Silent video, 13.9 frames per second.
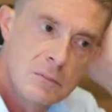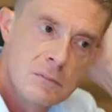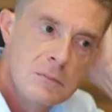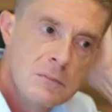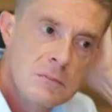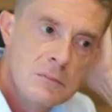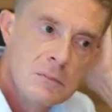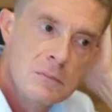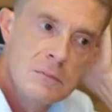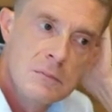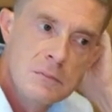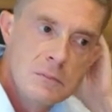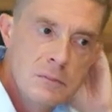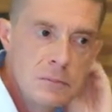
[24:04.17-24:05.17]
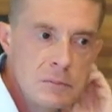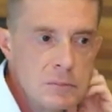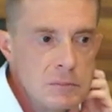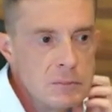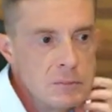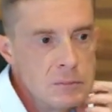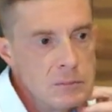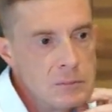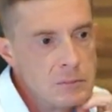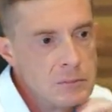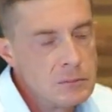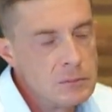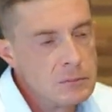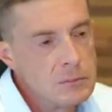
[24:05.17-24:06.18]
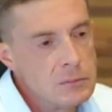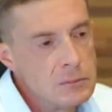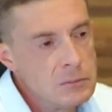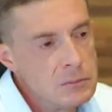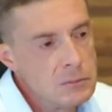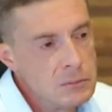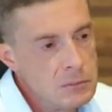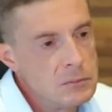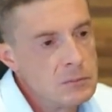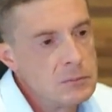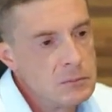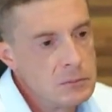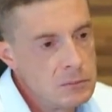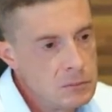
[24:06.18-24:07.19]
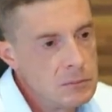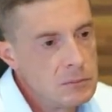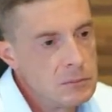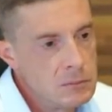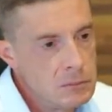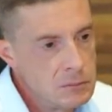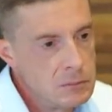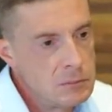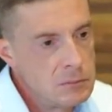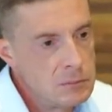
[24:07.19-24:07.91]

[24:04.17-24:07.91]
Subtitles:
(not speaking)